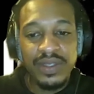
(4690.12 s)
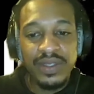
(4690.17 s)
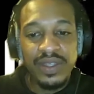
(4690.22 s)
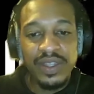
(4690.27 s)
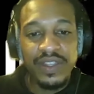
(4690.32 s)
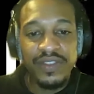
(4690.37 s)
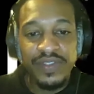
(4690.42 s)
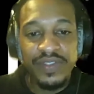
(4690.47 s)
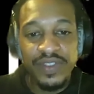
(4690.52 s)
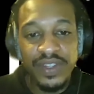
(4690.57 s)

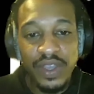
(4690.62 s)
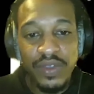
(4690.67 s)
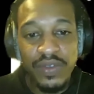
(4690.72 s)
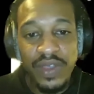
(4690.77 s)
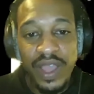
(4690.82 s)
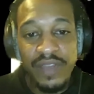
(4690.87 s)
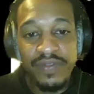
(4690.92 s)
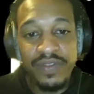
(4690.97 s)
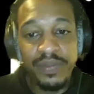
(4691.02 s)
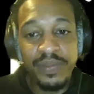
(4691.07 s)
If you don't
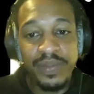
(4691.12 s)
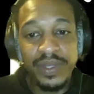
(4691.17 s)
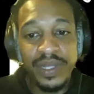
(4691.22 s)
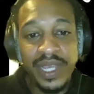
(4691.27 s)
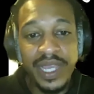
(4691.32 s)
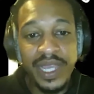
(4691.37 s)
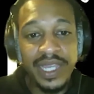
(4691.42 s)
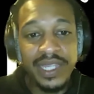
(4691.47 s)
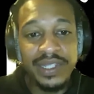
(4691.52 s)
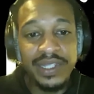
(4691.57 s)
have a
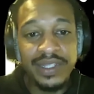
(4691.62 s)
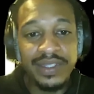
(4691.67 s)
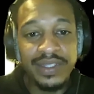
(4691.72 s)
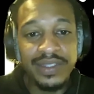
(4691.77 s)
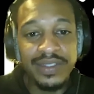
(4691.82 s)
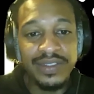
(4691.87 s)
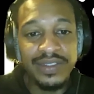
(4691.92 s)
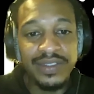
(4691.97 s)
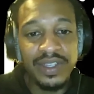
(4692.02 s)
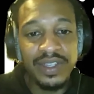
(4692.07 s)
plan,
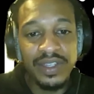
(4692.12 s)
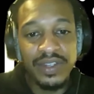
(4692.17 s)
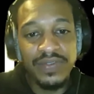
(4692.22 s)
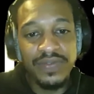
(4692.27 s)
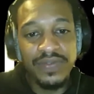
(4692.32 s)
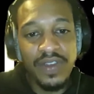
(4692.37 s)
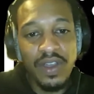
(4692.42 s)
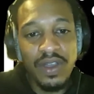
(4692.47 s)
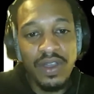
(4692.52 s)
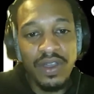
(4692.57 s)
you're gonna
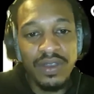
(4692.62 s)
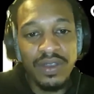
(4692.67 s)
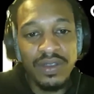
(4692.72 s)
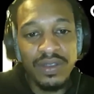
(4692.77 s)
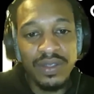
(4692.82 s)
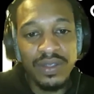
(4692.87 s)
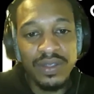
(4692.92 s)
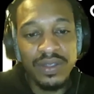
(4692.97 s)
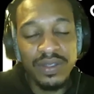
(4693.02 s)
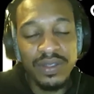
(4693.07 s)
fall,
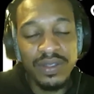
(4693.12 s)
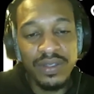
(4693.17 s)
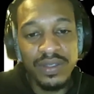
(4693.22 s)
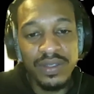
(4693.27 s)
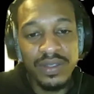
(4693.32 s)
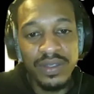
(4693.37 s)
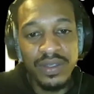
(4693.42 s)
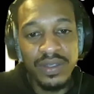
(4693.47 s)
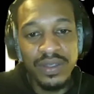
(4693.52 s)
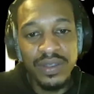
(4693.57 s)

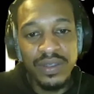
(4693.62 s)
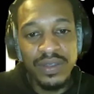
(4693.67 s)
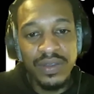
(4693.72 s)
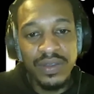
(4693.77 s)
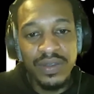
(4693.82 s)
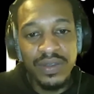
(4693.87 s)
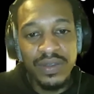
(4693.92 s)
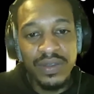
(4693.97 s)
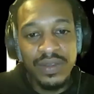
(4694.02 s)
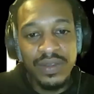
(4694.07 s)

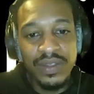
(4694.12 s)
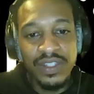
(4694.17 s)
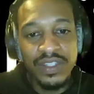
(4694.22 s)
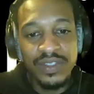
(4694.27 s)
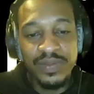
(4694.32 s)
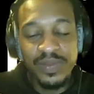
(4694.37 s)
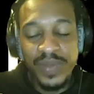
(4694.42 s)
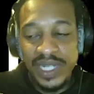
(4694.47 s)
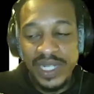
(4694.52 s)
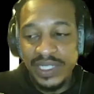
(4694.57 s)

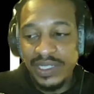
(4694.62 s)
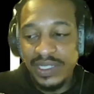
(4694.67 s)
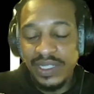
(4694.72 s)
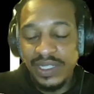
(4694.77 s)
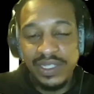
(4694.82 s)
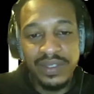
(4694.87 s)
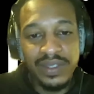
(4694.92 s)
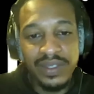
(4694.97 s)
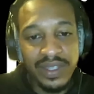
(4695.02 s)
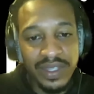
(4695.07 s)

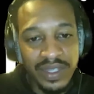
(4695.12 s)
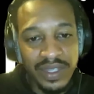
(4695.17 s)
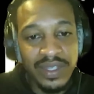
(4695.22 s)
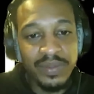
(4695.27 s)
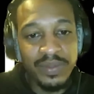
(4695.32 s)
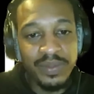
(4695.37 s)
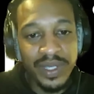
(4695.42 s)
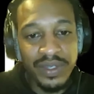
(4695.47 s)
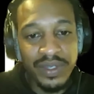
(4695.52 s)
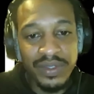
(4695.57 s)
especially in
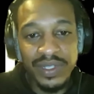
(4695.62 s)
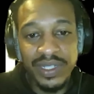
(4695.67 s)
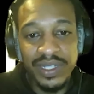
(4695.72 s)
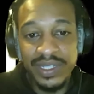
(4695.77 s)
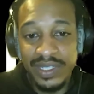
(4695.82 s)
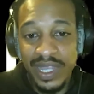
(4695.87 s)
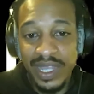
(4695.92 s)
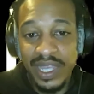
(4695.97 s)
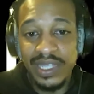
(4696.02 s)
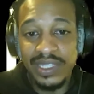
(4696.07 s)
the building
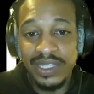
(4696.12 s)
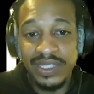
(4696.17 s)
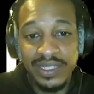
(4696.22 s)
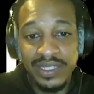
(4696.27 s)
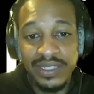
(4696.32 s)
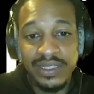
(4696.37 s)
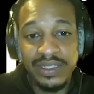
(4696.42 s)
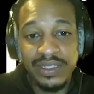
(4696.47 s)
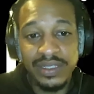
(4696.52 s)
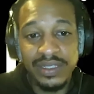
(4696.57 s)

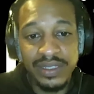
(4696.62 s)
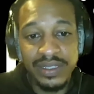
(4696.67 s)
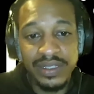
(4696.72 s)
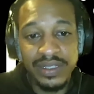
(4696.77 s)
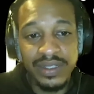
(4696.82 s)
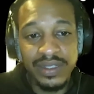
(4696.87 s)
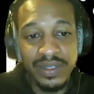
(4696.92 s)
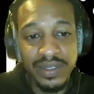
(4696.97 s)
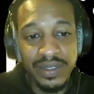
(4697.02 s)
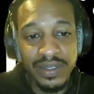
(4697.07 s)
stages.
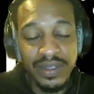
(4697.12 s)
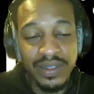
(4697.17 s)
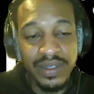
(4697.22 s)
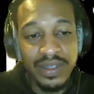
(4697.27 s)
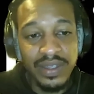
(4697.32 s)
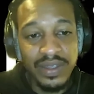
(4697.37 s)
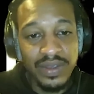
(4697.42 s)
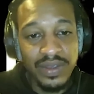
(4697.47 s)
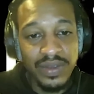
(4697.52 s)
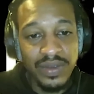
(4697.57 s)

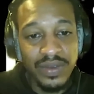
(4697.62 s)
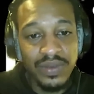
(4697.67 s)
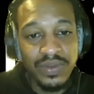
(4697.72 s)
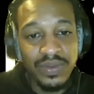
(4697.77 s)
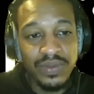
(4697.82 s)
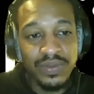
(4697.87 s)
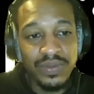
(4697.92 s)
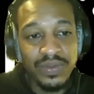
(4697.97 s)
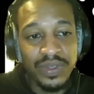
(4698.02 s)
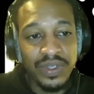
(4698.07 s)

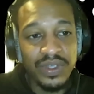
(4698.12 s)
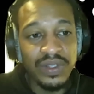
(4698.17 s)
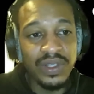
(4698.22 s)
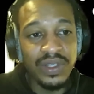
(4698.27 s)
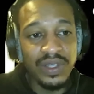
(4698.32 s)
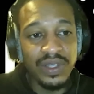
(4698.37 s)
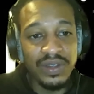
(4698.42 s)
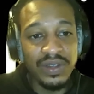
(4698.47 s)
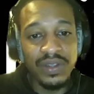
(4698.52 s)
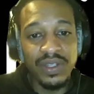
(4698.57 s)
When you're
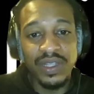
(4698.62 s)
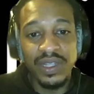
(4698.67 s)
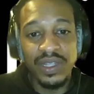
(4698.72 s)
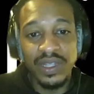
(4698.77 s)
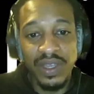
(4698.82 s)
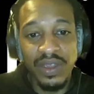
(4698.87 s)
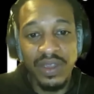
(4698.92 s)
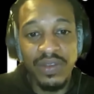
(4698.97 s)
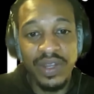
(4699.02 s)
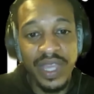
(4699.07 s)
literally
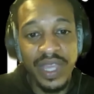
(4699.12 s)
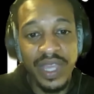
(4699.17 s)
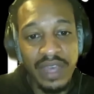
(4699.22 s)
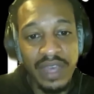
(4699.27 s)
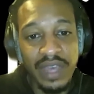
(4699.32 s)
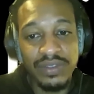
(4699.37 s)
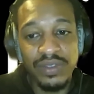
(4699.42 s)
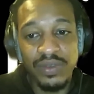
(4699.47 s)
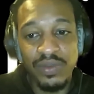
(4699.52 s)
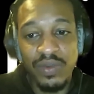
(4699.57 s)
learning
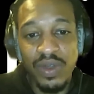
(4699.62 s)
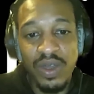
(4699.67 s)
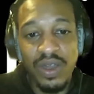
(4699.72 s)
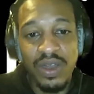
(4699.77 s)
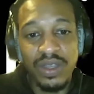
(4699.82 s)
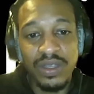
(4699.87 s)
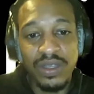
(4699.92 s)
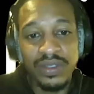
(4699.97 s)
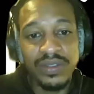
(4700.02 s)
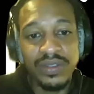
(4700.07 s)
how to
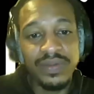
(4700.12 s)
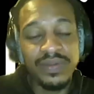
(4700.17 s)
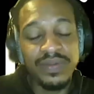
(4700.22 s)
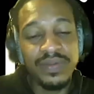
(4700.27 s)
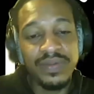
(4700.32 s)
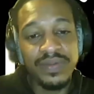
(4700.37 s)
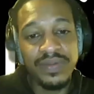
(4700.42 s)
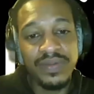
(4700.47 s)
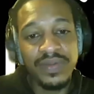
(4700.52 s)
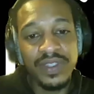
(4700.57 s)
walk,
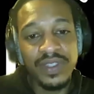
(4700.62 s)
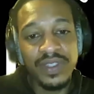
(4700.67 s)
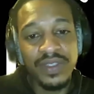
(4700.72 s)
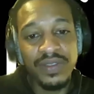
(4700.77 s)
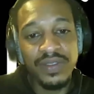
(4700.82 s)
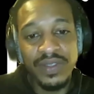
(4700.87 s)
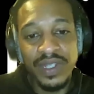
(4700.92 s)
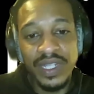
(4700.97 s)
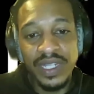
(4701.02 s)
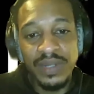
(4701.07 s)

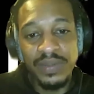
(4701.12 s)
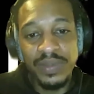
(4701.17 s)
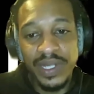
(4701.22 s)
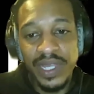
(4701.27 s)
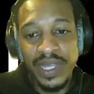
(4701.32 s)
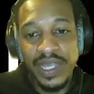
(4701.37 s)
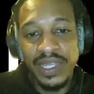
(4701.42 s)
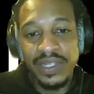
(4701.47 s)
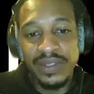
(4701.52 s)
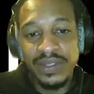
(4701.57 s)
you need a
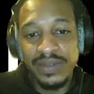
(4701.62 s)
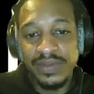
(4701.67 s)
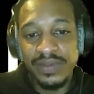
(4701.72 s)
plan.